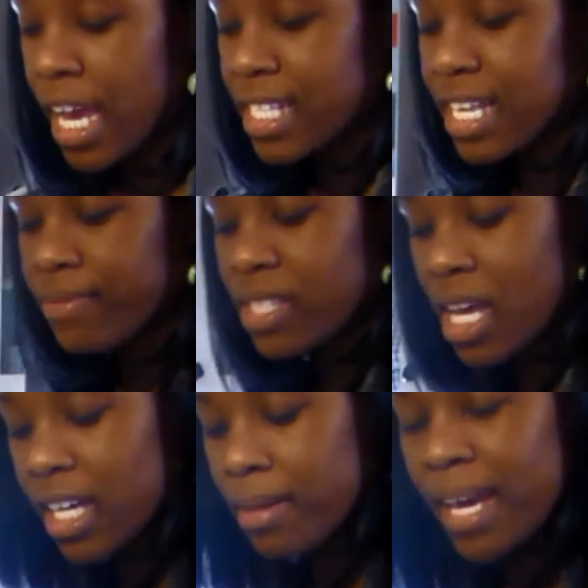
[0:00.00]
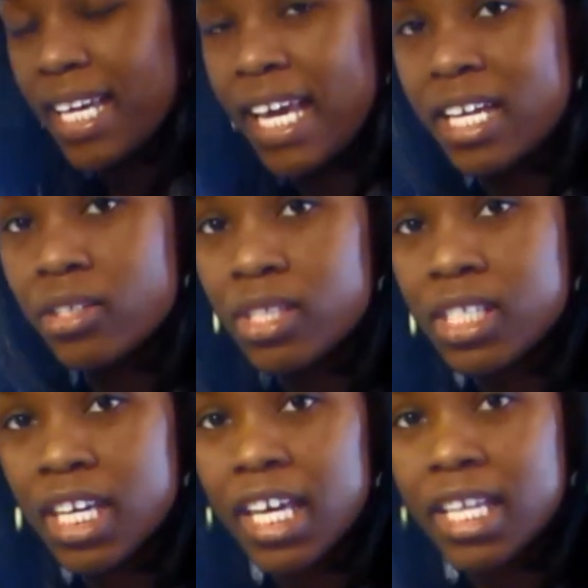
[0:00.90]
is I've sunken my
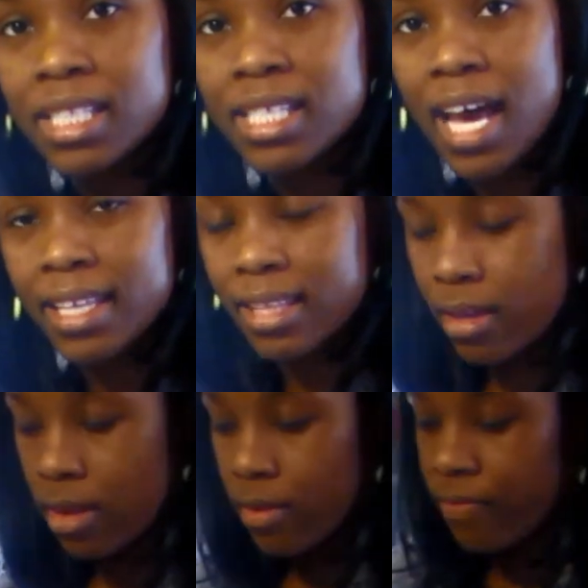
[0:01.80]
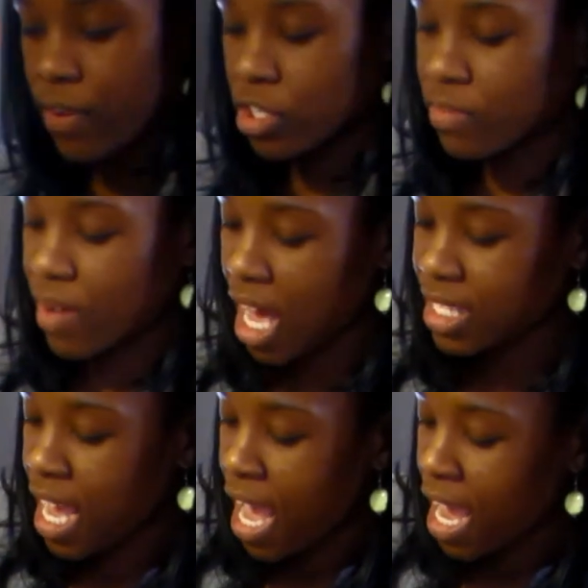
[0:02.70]
candlestick inside the first
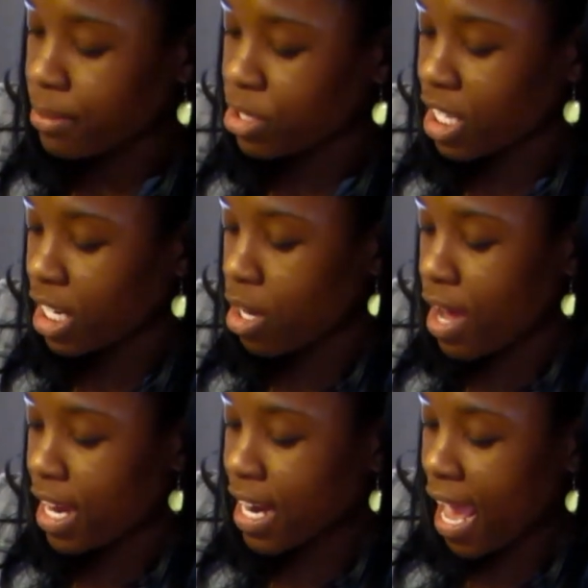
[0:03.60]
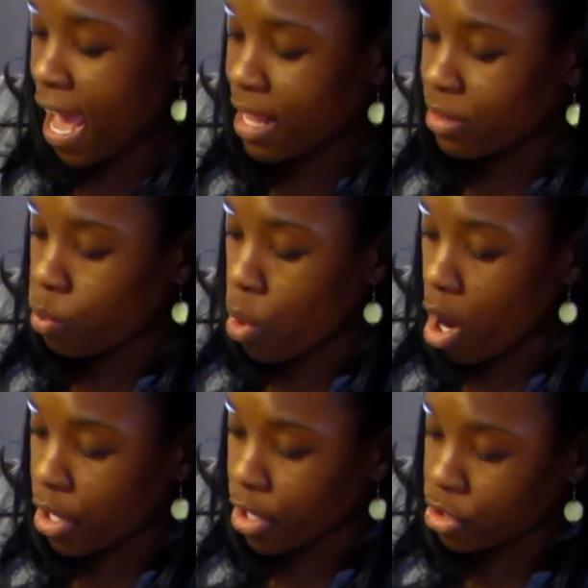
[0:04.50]
vase, and I'm just going to go ahead and add
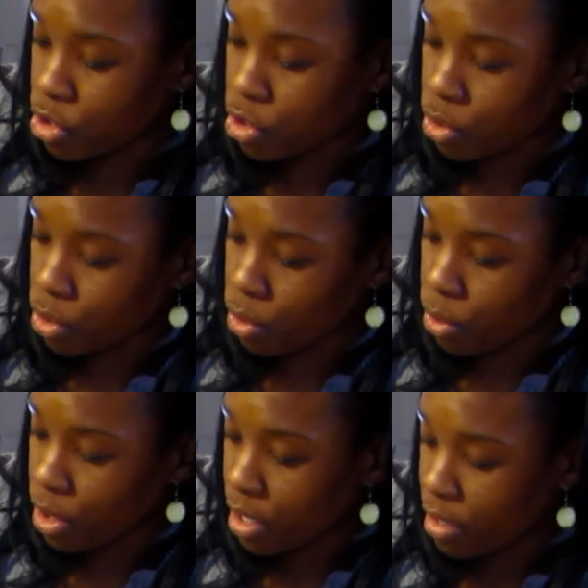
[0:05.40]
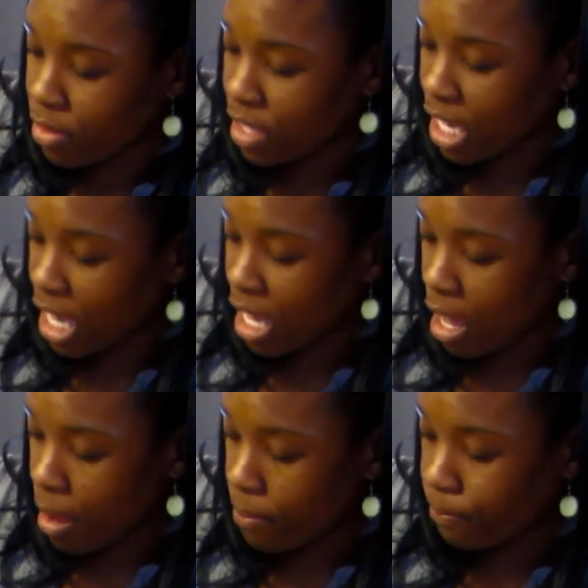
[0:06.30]
water to the
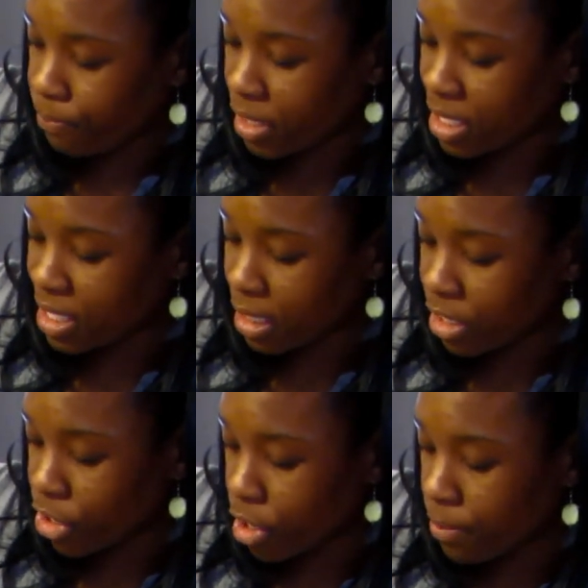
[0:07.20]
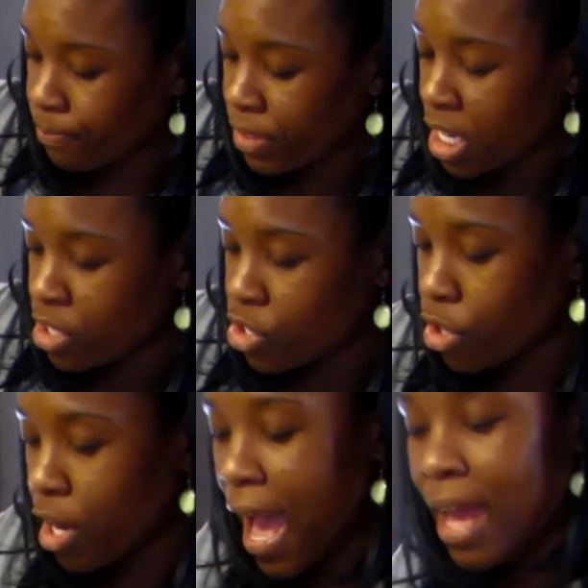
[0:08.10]
cylinder. So
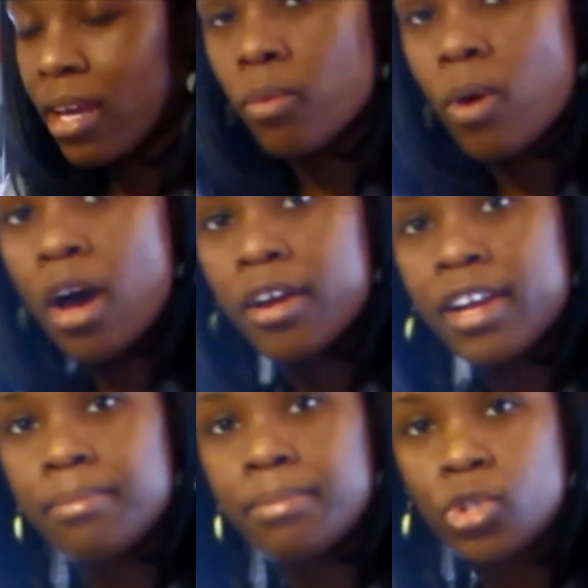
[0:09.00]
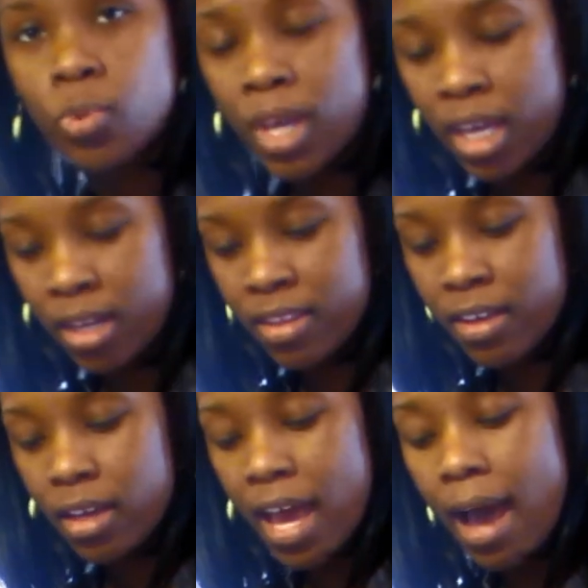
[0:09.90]
you're adding water in between
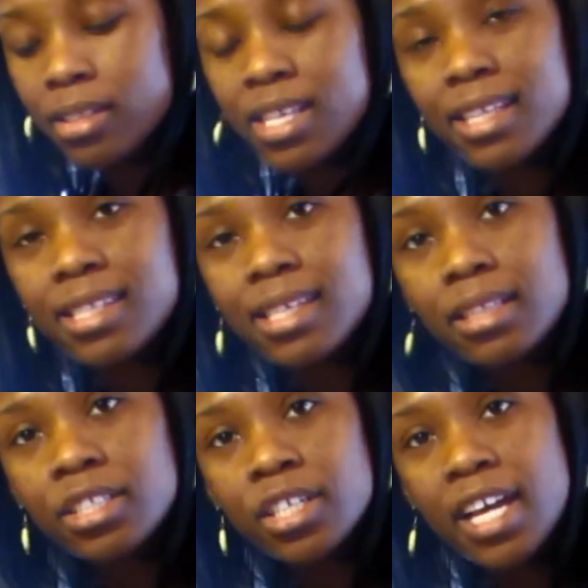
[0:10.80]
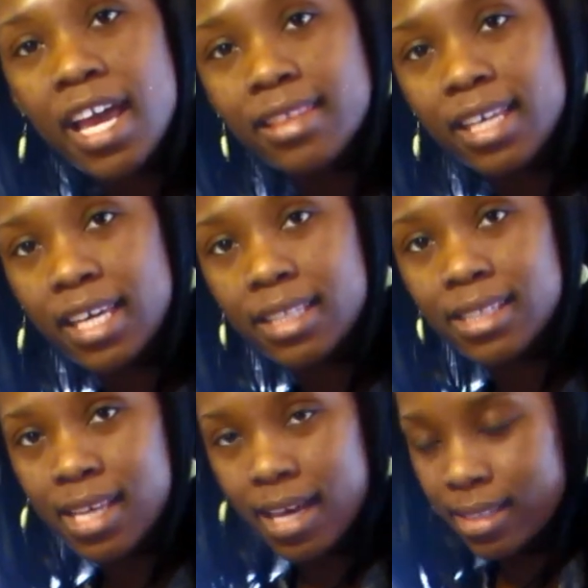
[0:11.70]
the outside cylinder and the
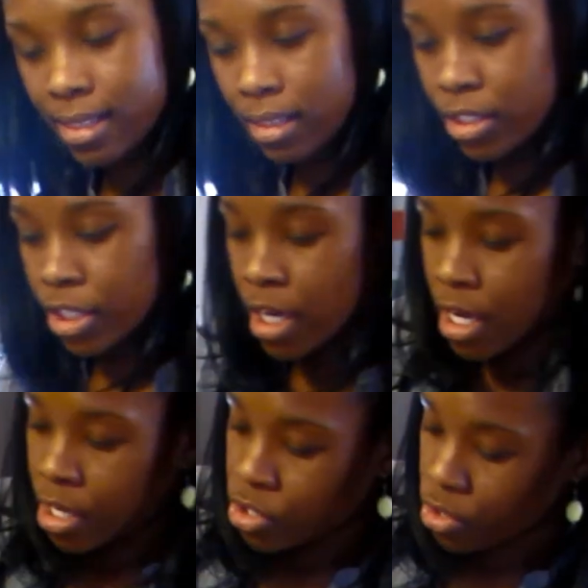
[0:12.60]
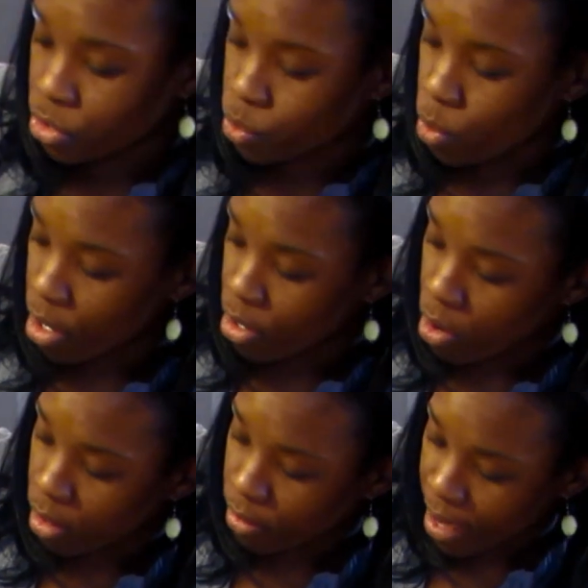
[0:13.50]
inside cylinder. So there's water
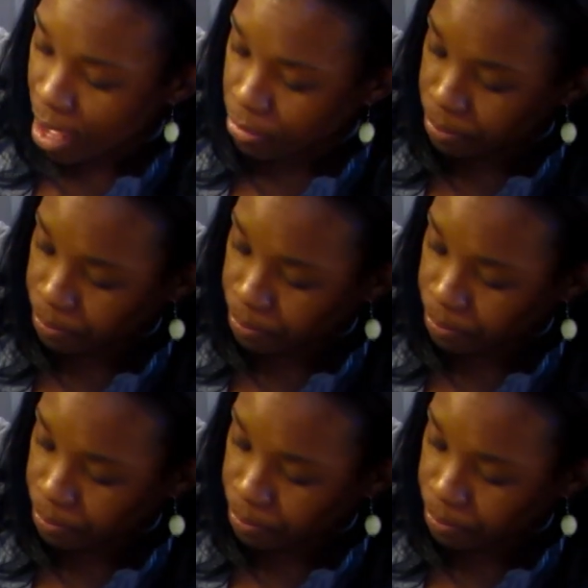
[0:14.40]
all around.